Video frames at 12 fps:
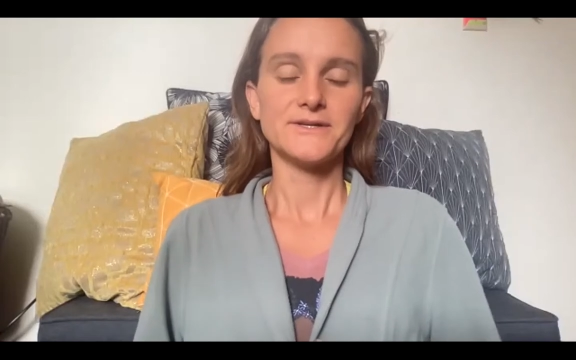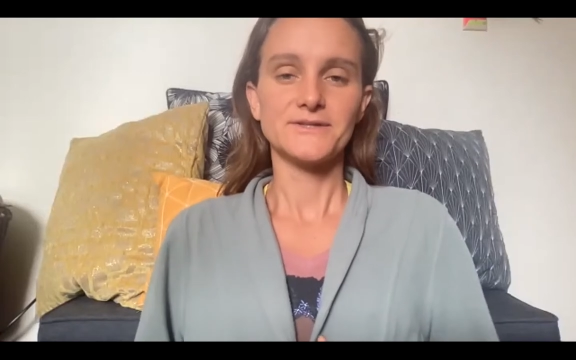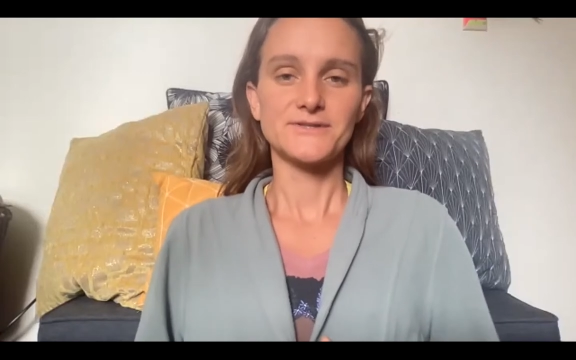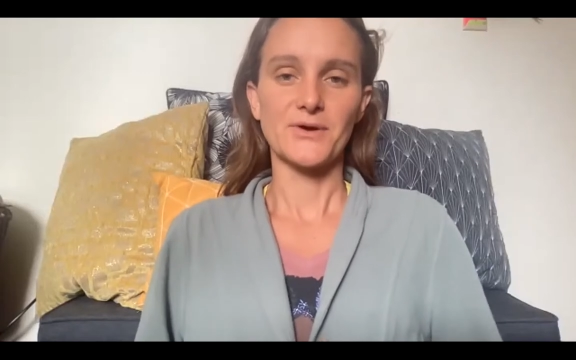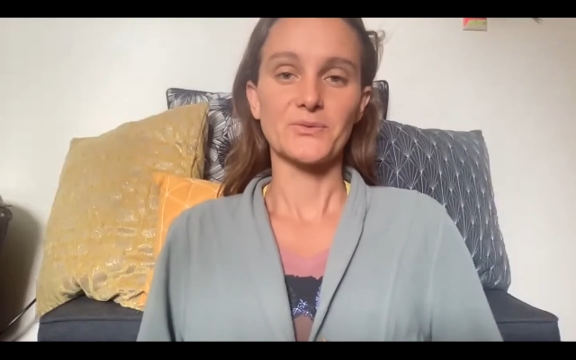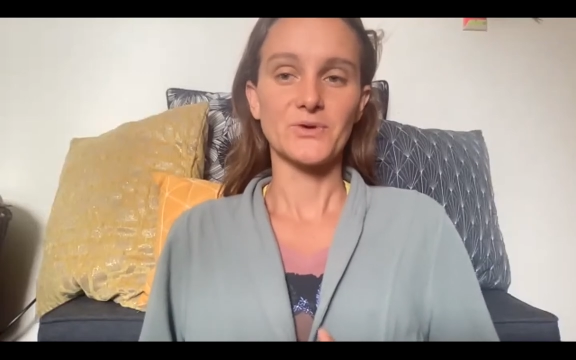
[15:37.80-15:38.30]

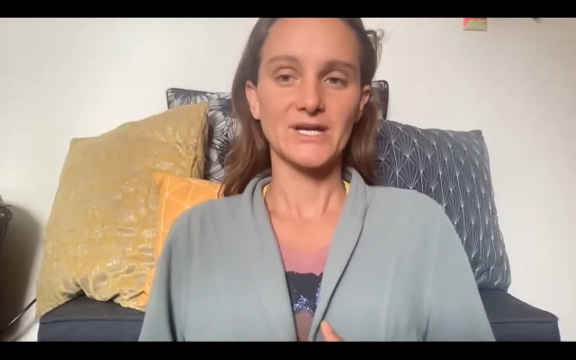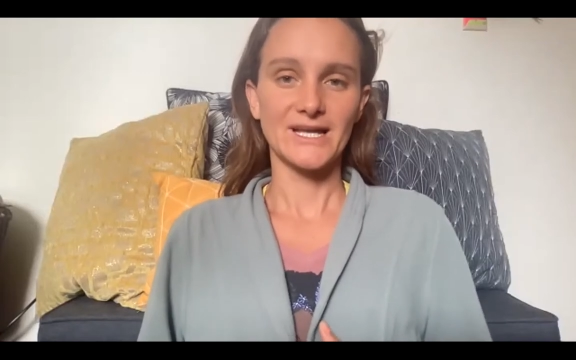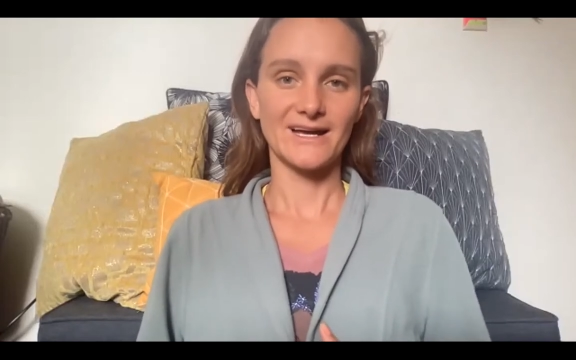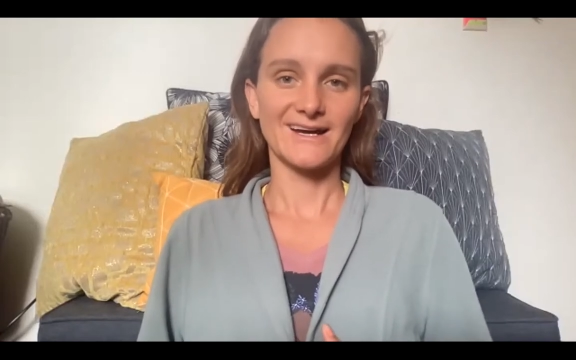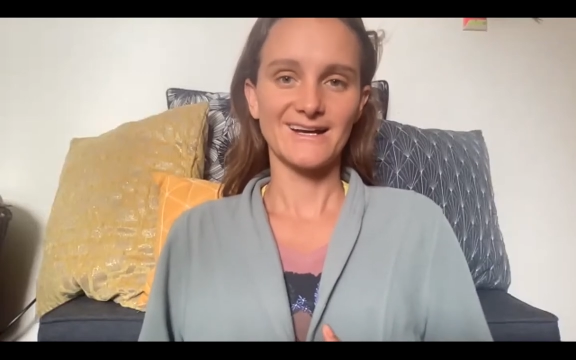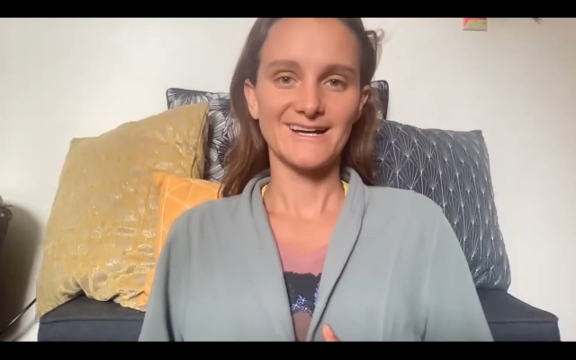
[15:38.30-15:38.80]
So
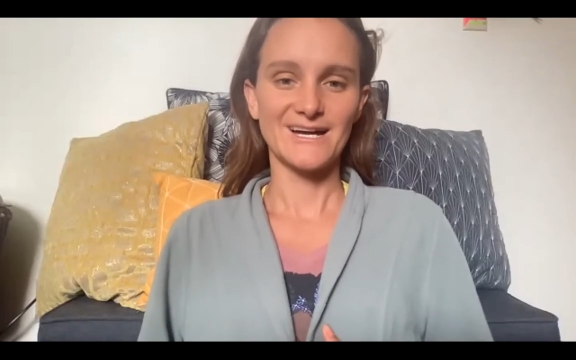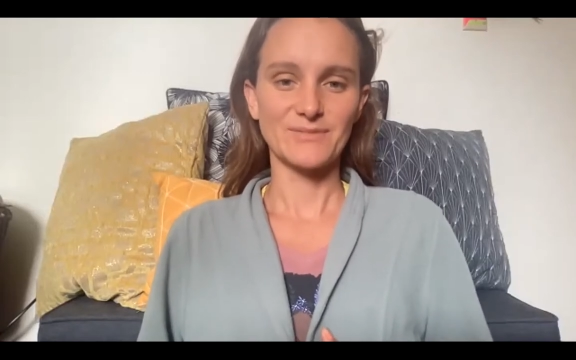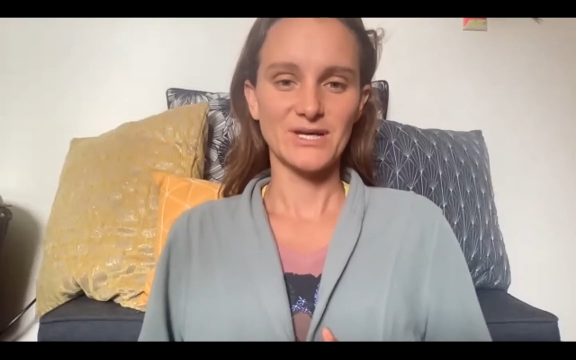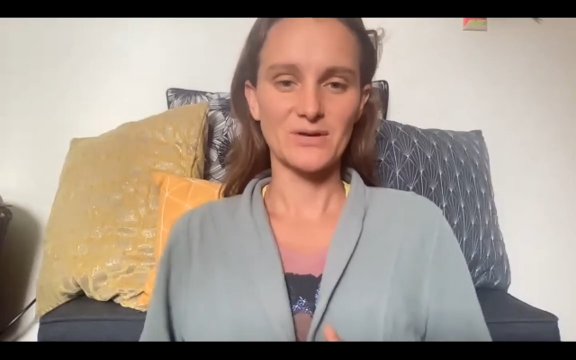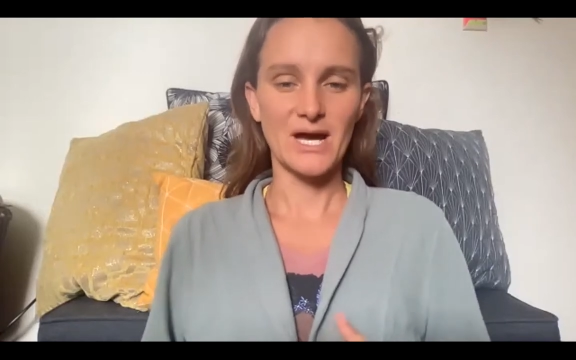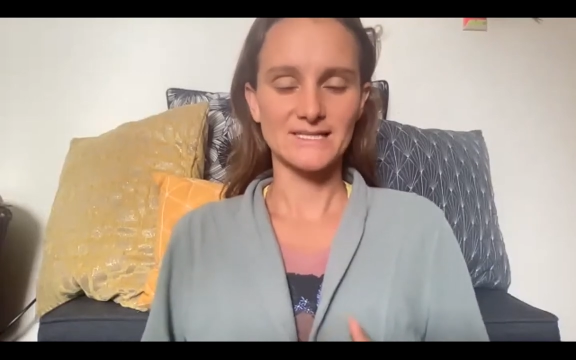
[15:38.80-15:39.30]
Rita, I'm
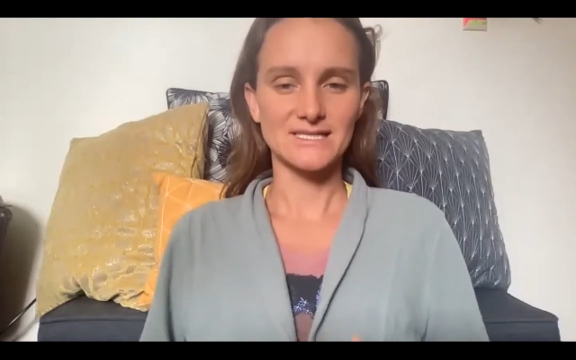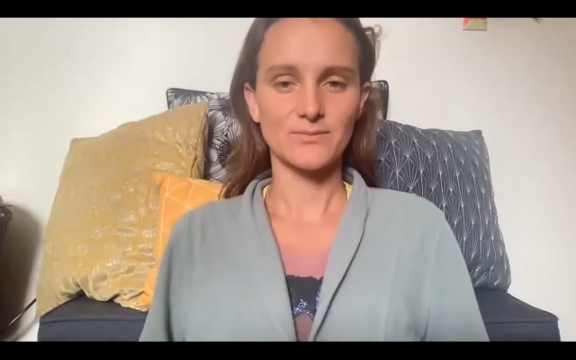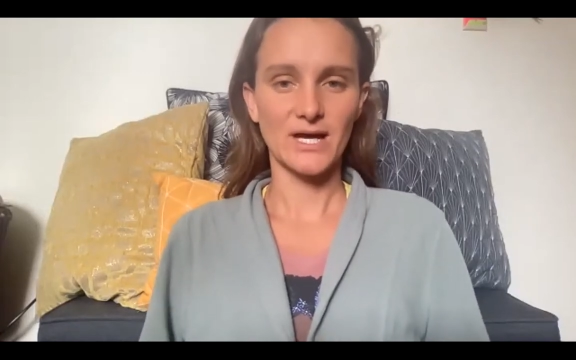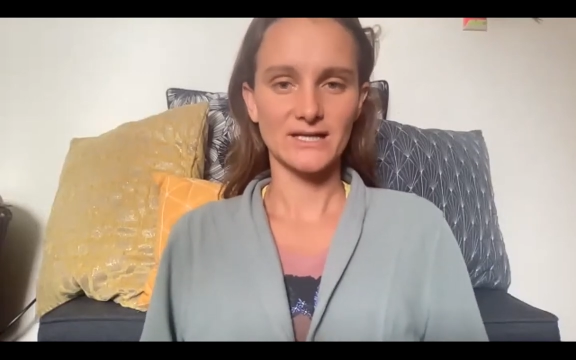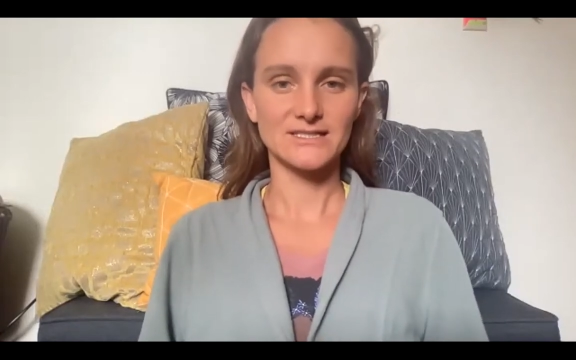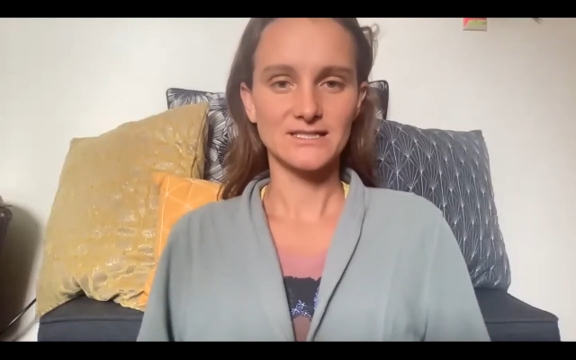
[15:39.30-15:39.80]
going to pass it
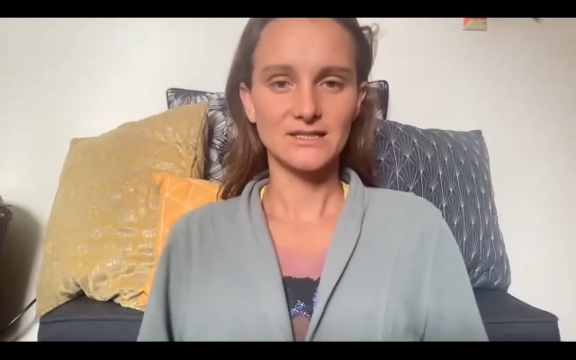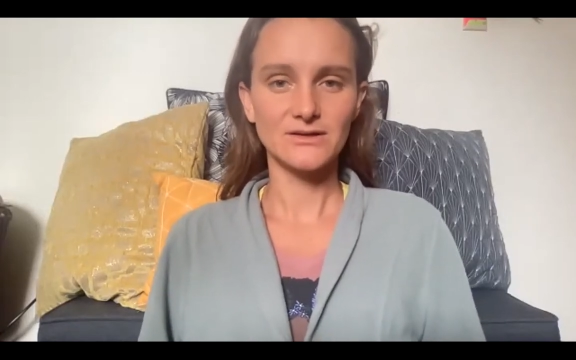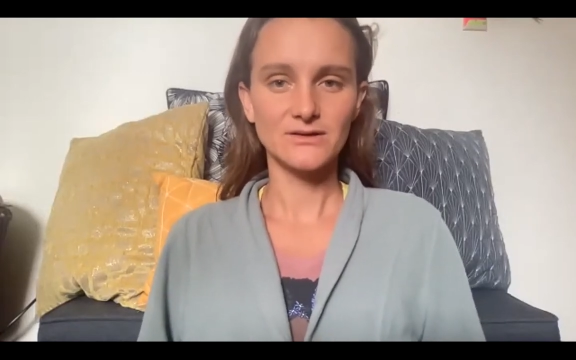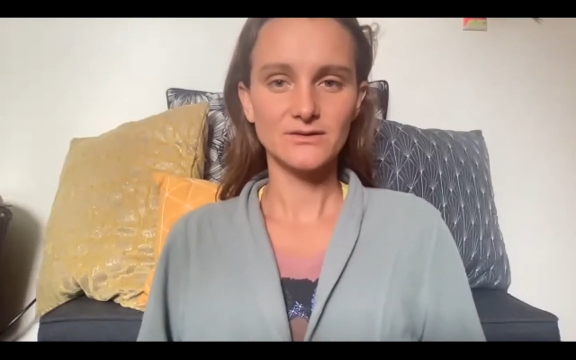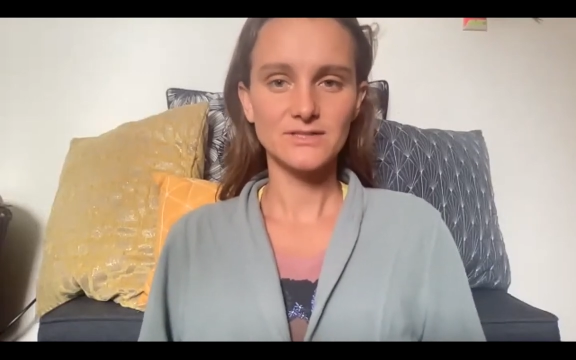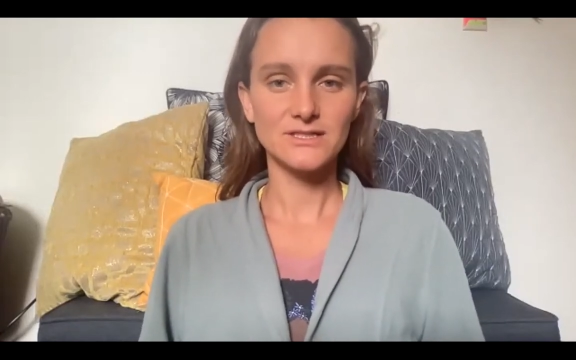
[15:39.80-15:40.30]
back to
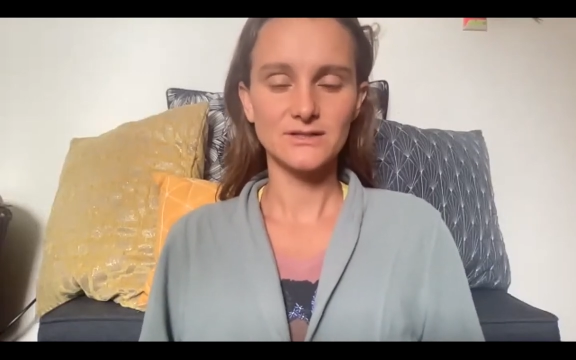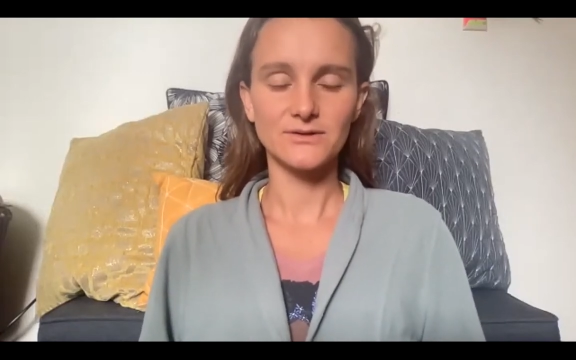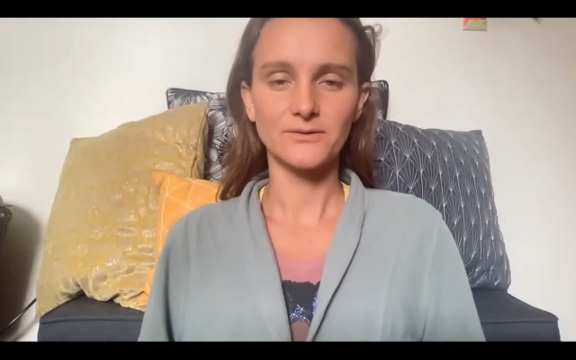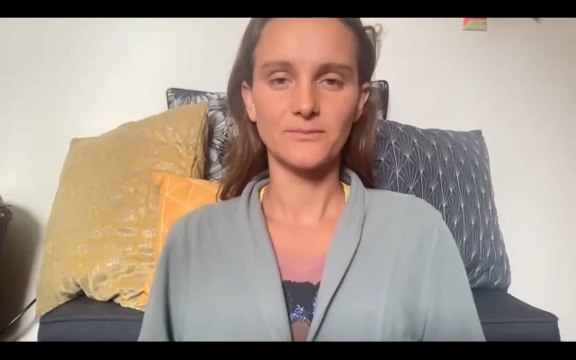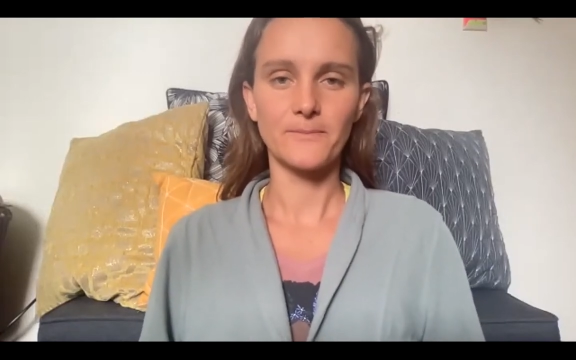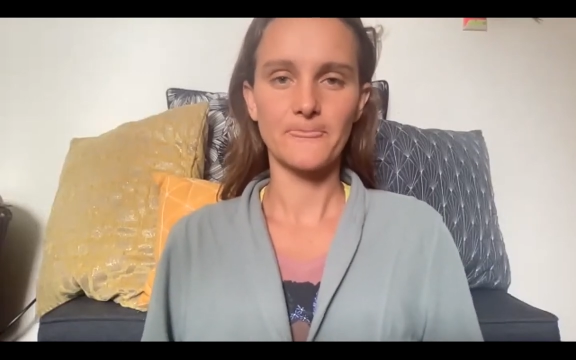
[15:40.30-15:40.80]
you
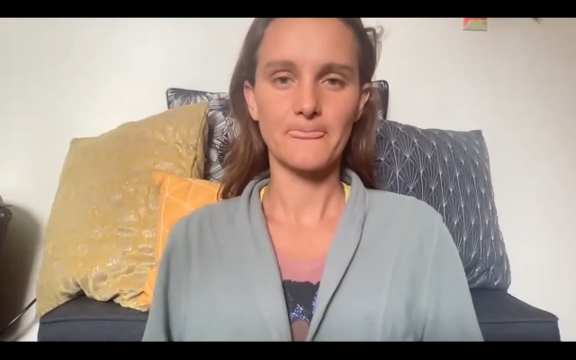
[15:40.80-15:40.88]
to